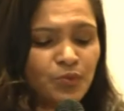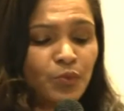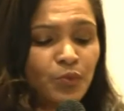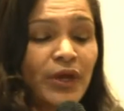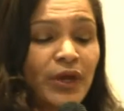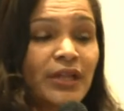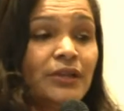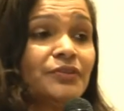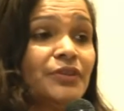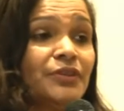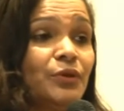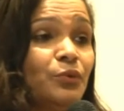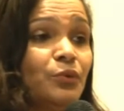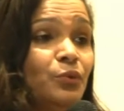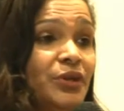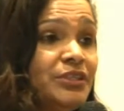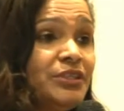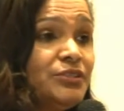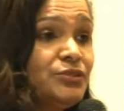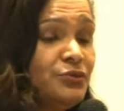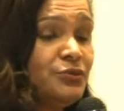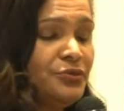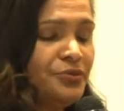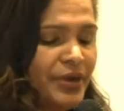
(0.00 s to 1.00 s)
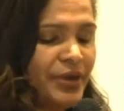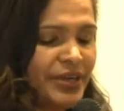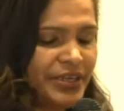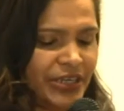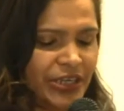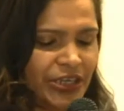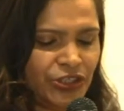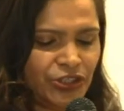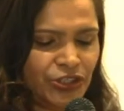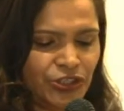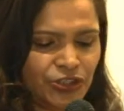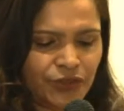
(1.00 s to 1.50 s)
on the way to
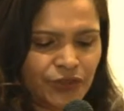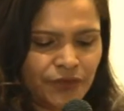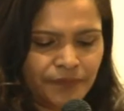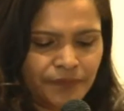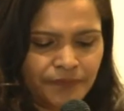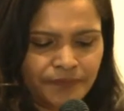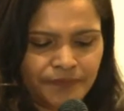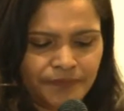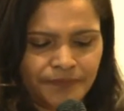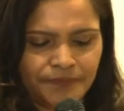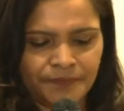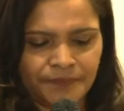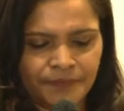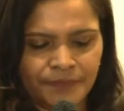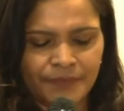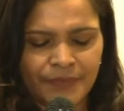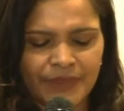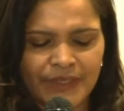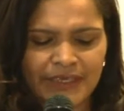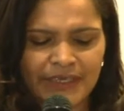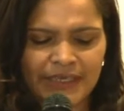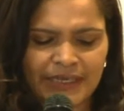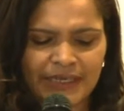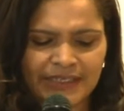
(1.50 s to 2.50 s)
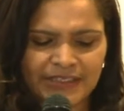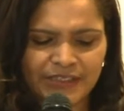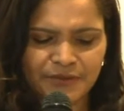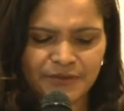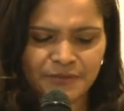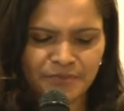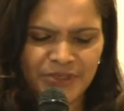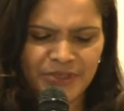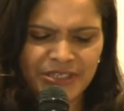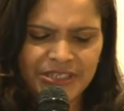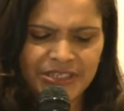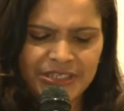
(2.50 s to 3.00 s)
eradication. He has
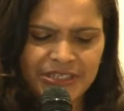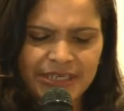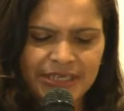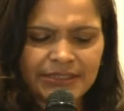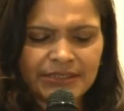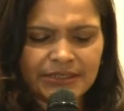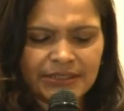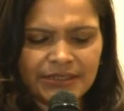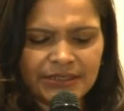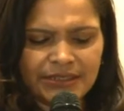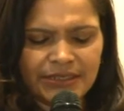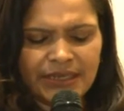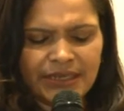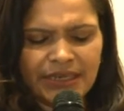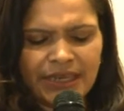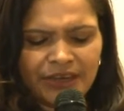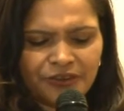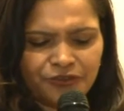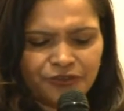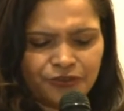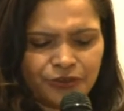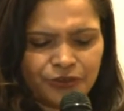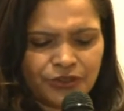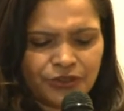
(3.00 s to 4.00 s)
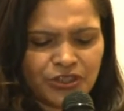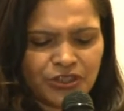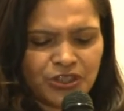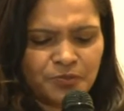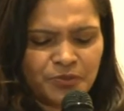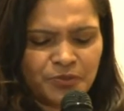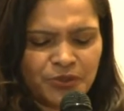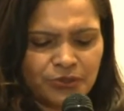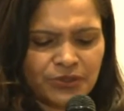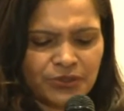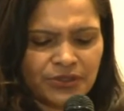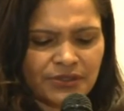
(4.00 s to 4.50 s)
mediated in electoral
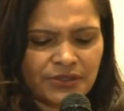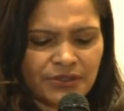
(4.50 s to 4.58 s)
disputes